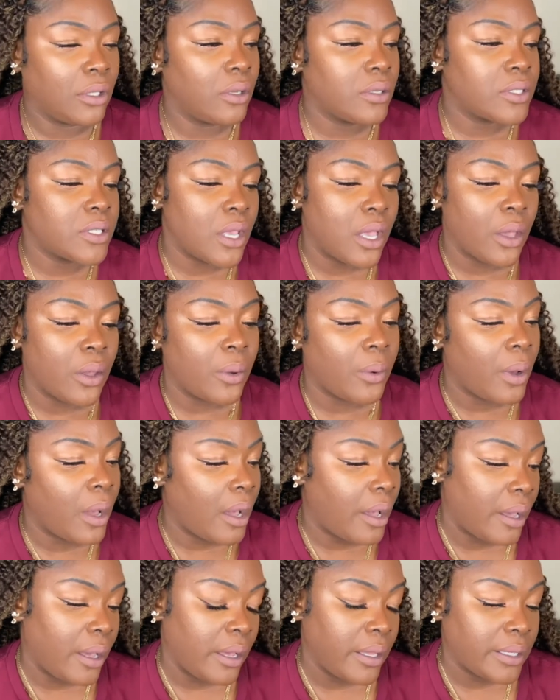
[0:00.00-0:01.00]
So
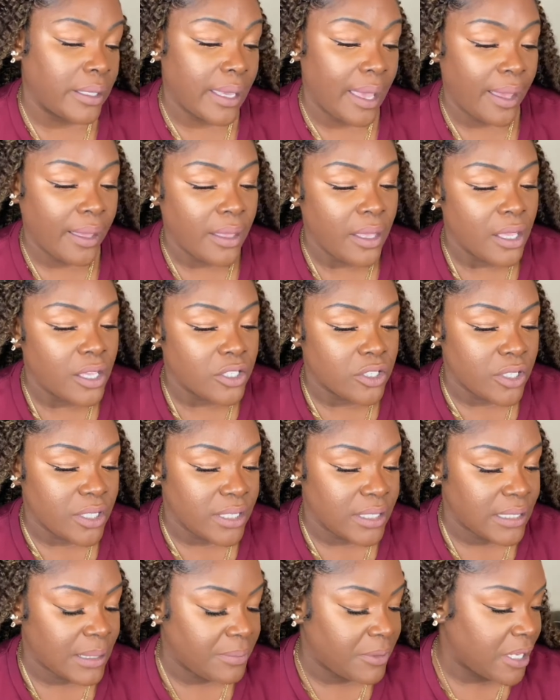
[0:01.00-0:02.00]
yeah, so this
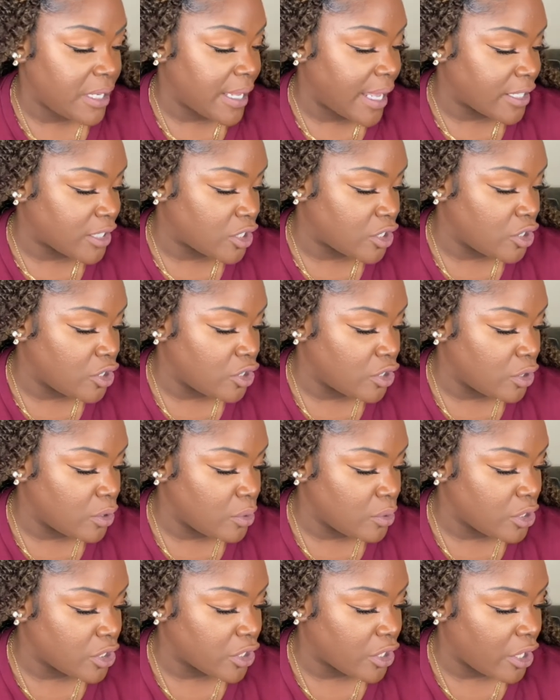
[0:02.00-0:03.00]
is something that's
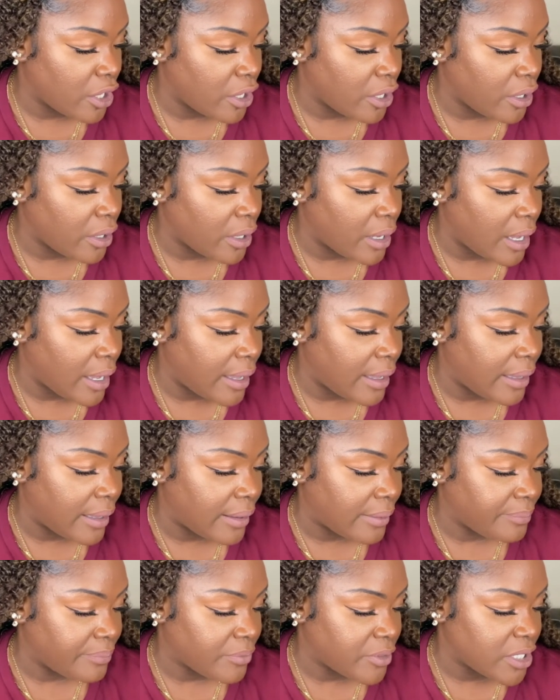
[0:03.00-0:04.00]
new to
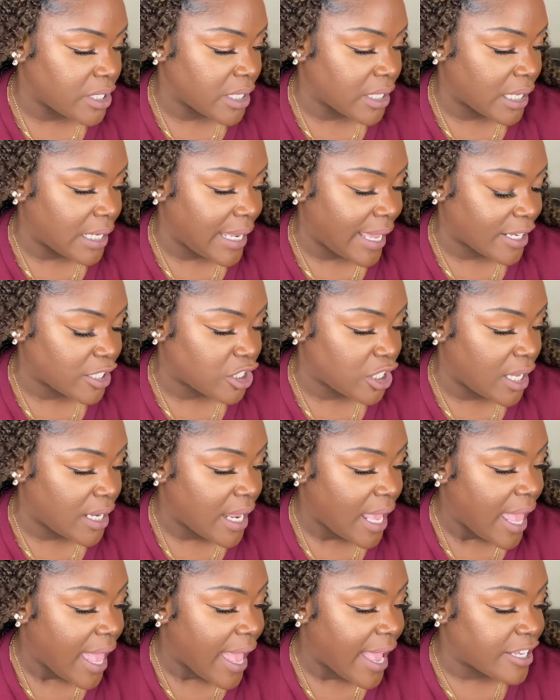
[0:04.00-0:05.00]
her, to the collection,